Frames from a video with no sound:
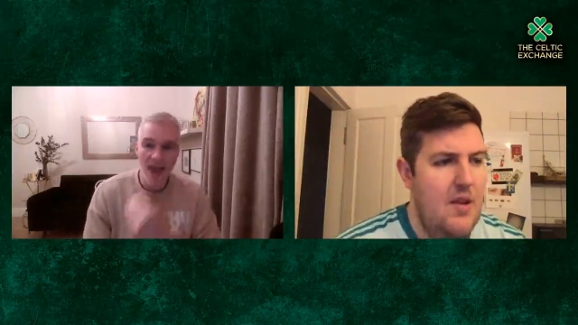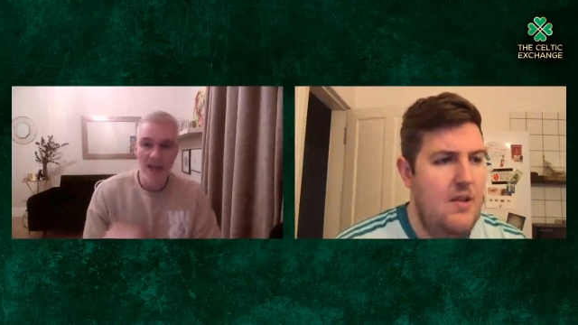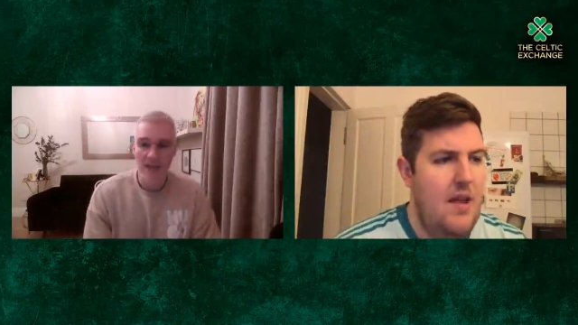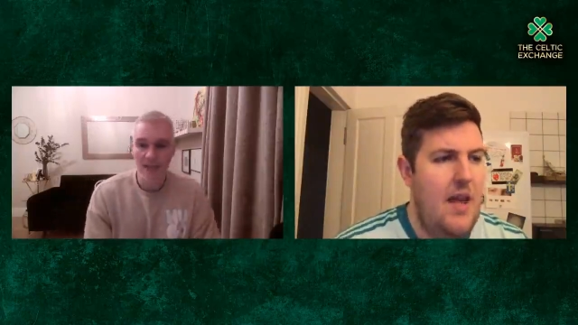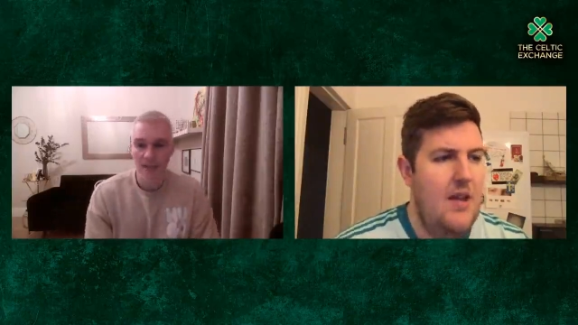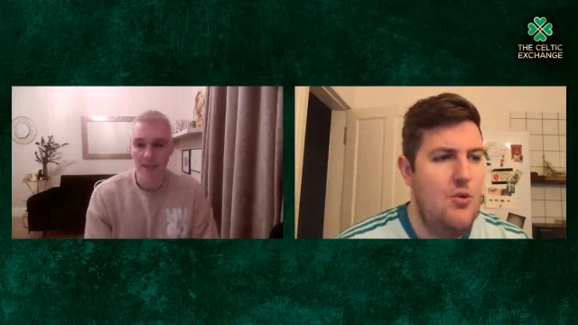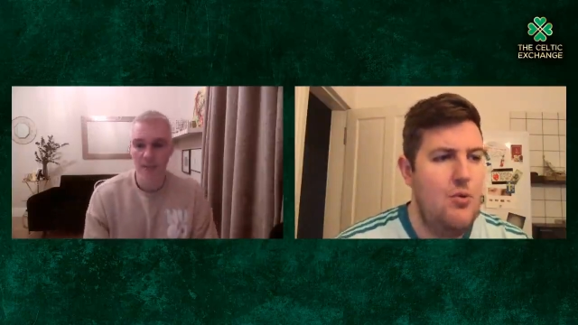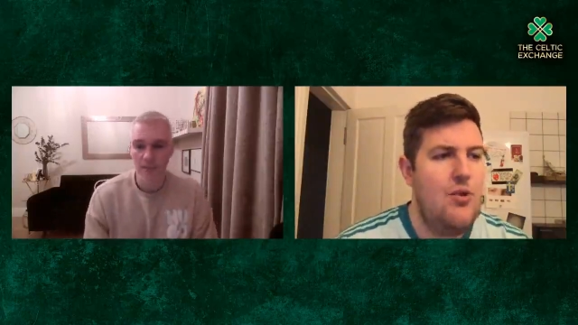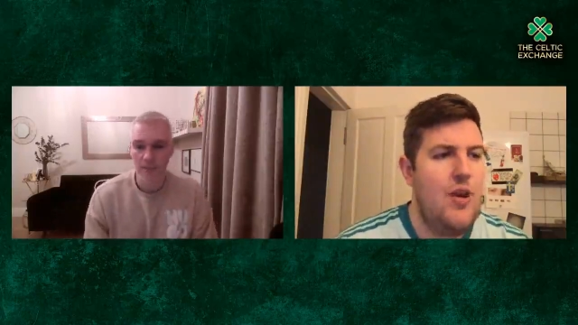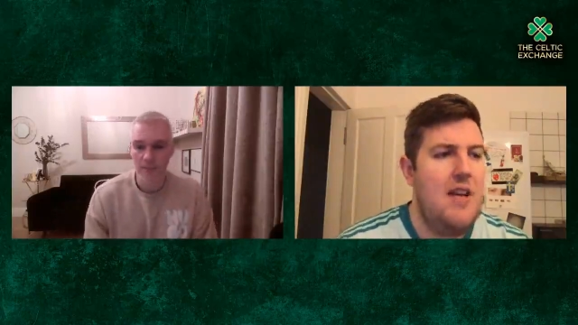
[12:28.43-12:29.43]
Speaker 1: the point
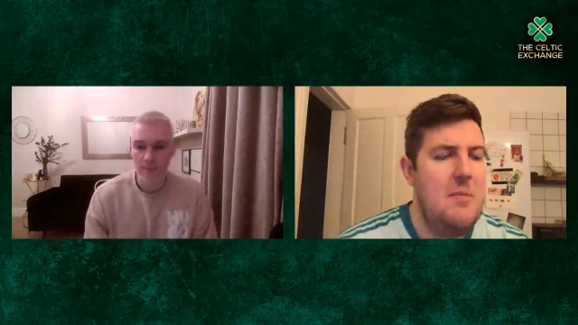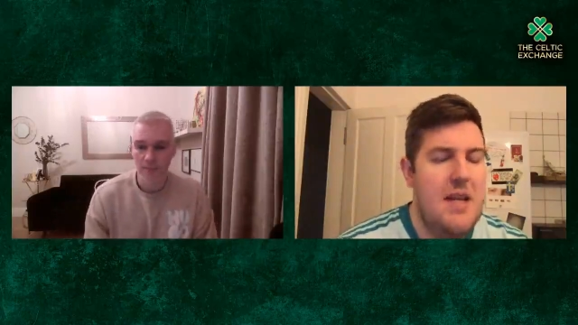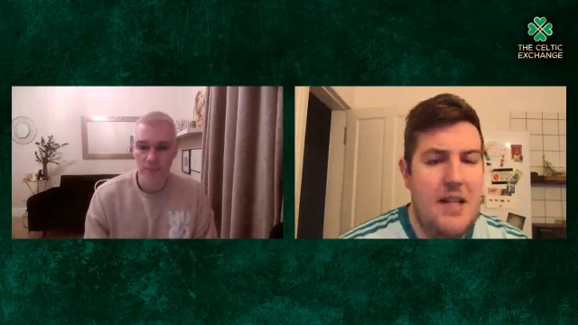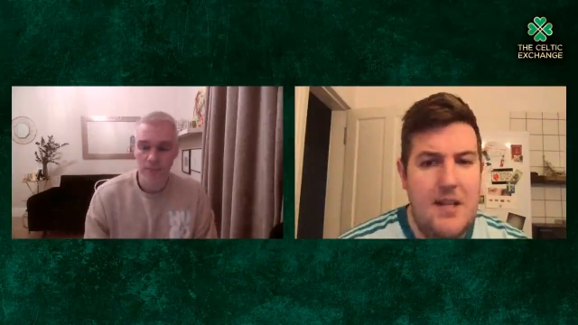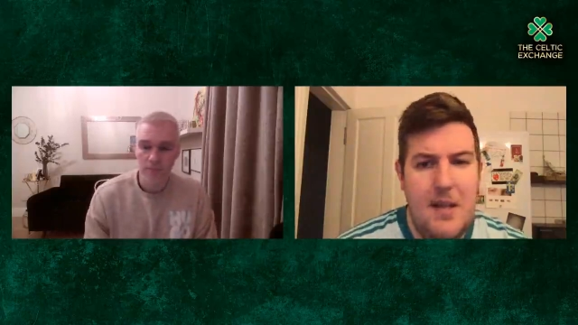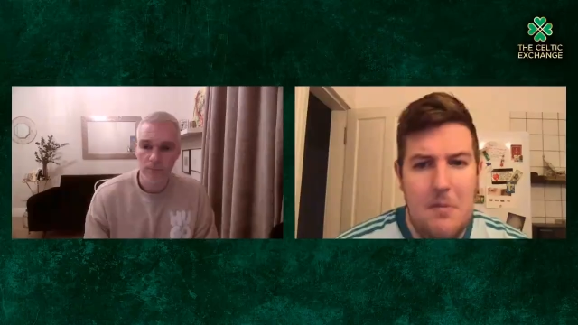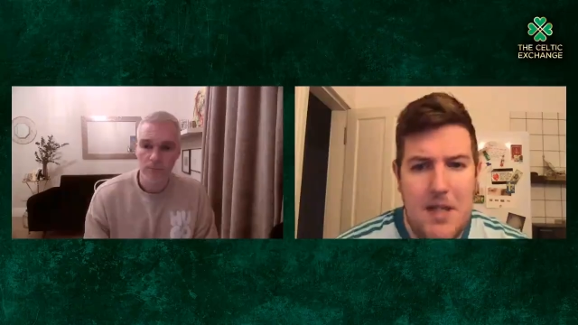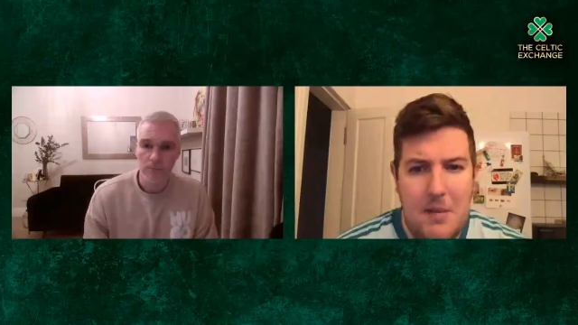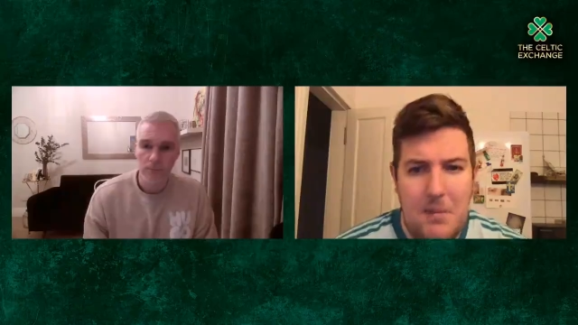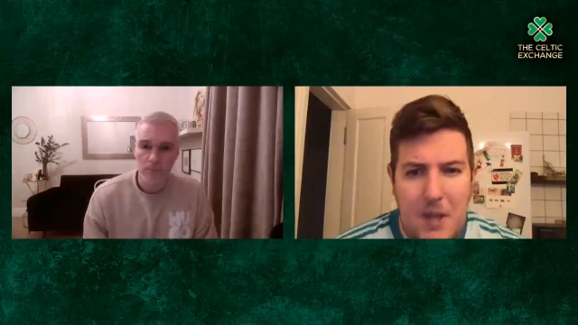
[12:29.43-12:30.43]
that uh, Joe's trying to
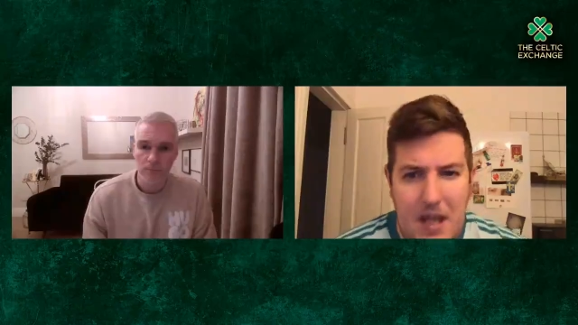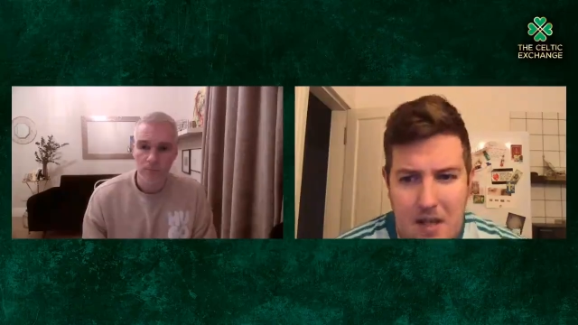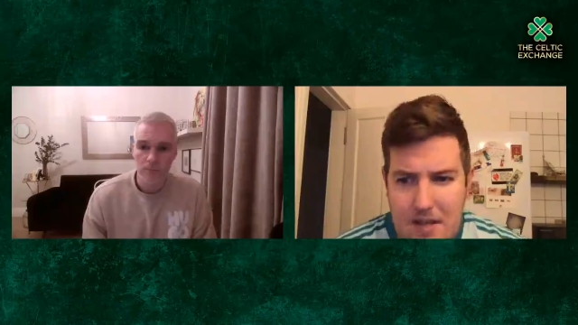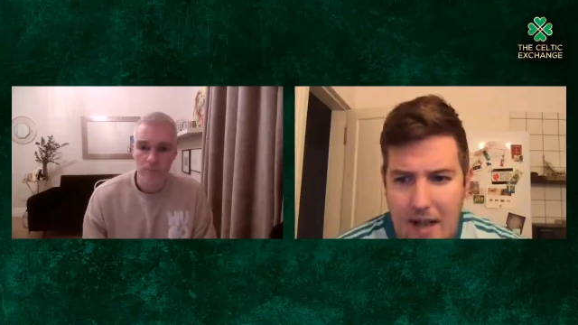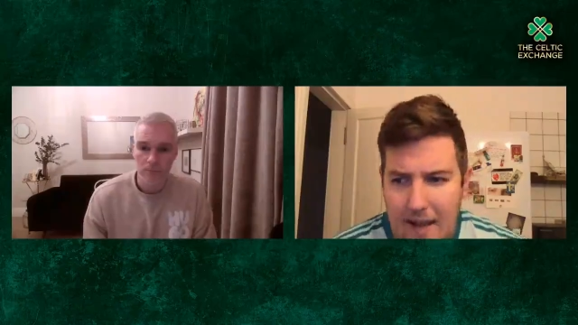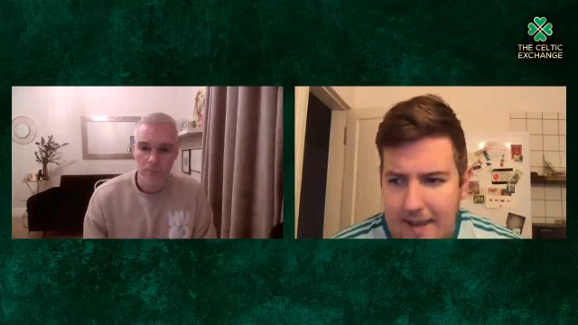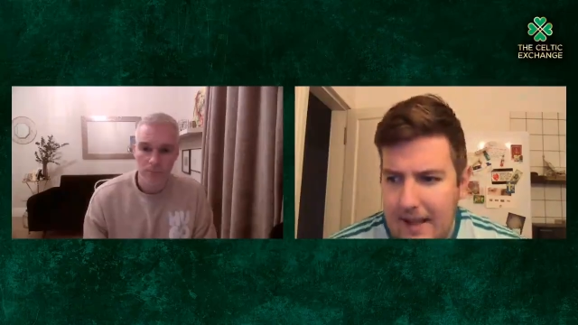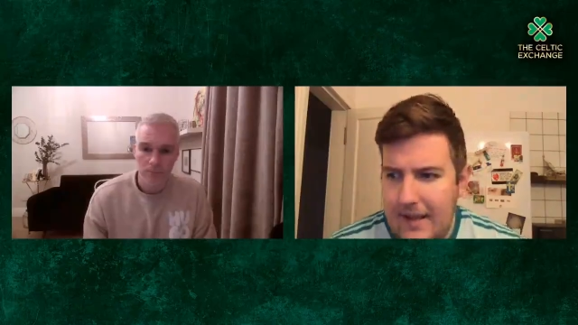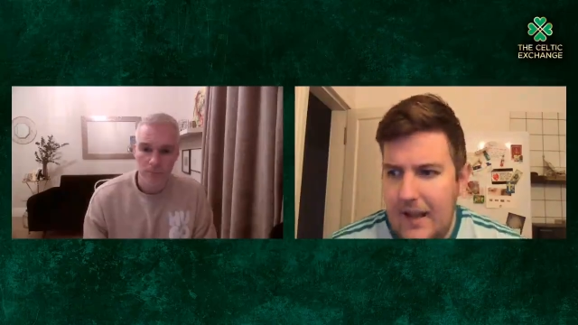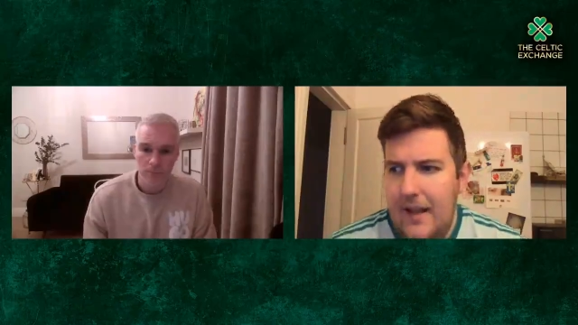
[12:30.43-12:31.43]
make in terms of the
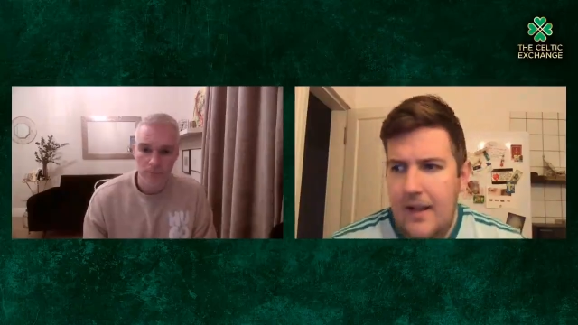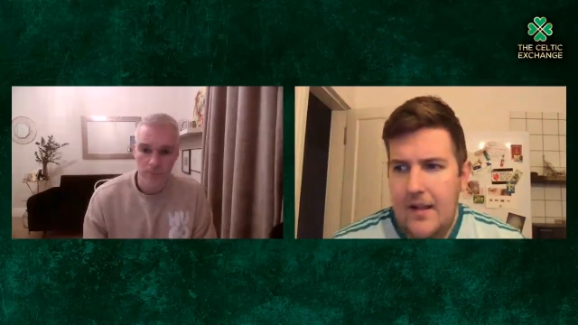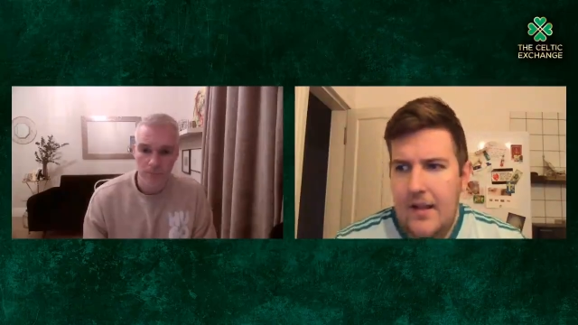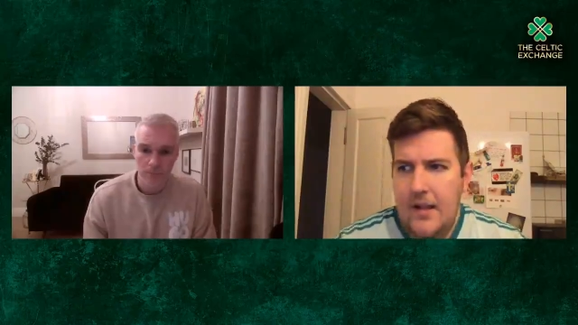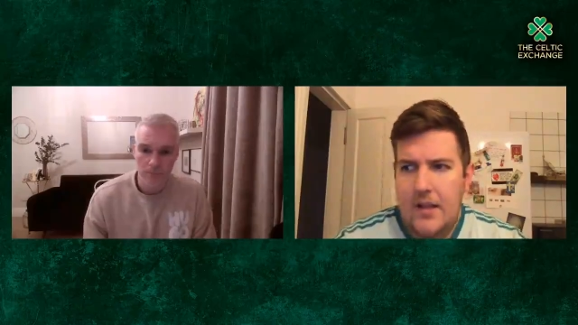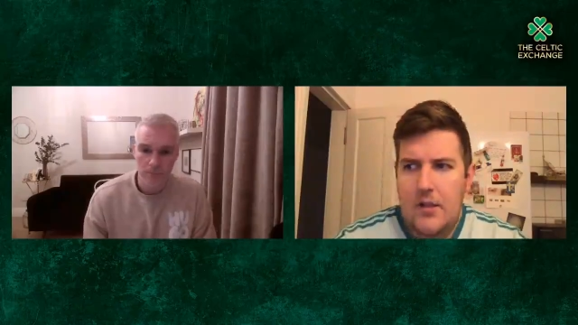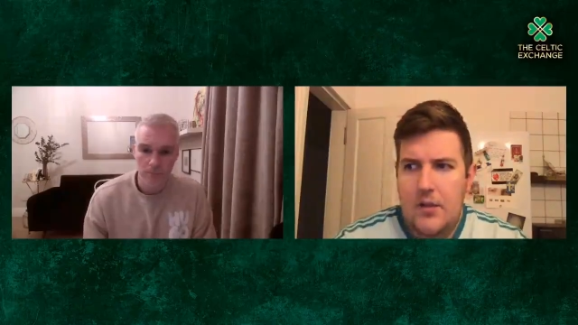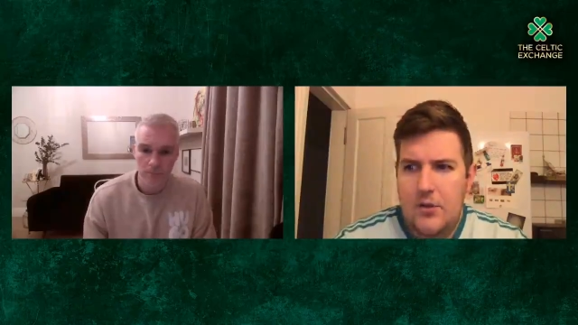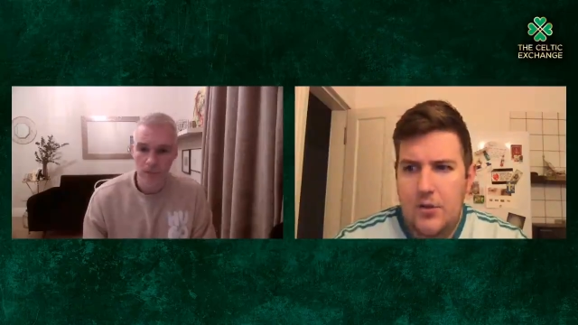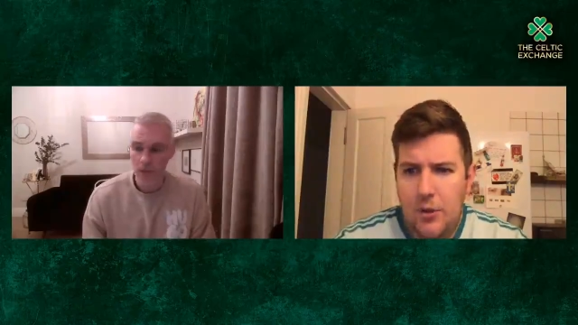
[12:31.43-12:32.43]
players. I think that
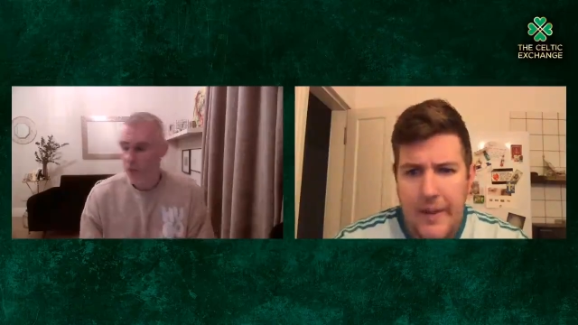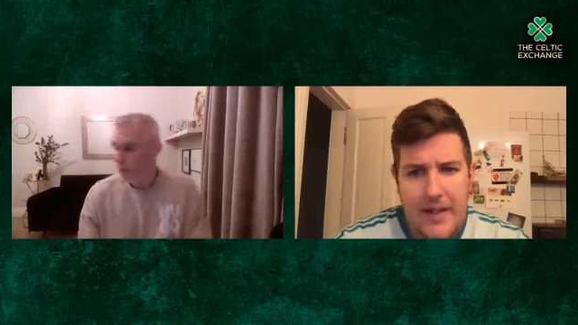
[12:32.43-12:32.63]
no